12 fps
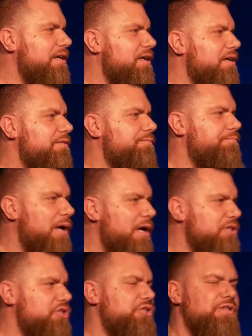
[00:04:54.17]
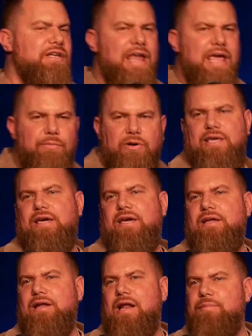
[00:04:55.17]
could punch the neighbor
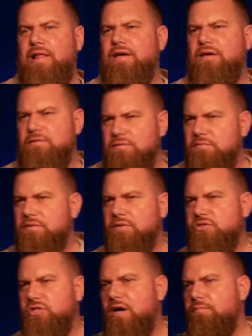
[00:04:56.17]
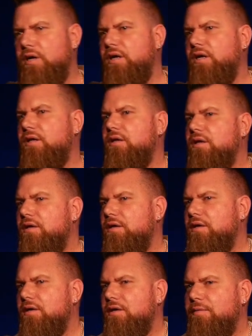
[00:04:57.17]
kid, and I'd be like, good job, buddy.
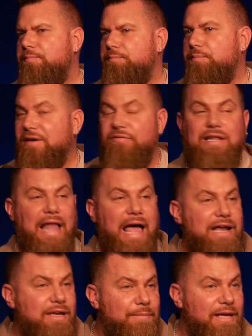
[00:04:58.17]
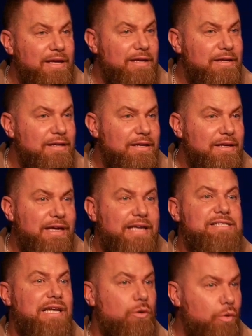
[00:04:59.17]
But if he lied to me, he's
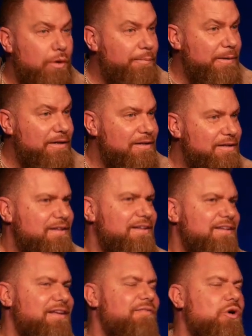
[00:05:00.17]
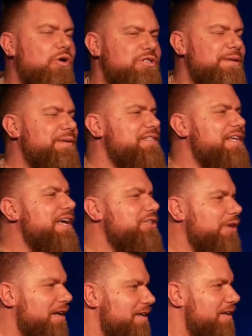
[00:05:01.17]
getting a whooping. Of course, I'm exaggerating.